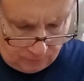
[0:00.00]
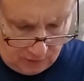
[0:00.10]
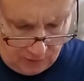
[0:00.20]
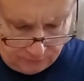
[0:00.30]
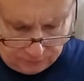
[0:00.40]

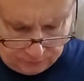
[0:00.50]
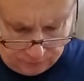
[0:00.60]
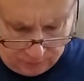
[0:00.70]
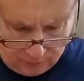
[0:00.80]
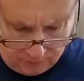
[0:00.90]
after
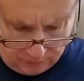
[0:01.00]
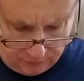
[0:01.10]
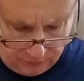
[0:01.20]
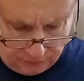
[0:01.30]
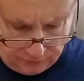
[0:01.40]
probably
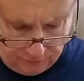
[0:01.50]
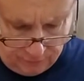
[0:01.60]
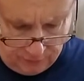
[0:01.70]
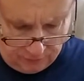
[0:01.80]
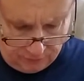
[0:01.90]
this
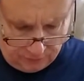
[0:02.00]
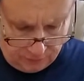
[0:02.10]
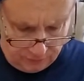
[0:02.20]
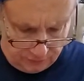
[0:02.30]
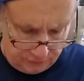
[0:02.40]
event. And
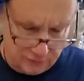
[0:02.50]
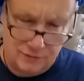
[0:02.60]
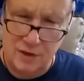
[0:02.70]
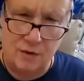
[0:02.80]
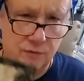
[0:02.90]
this is the
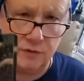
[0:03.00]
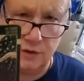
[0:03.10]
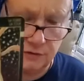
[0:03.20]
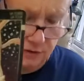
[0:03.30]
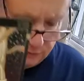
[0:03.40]
Tower,
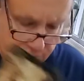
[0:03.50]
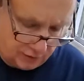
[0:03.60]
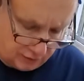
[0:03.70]
things outside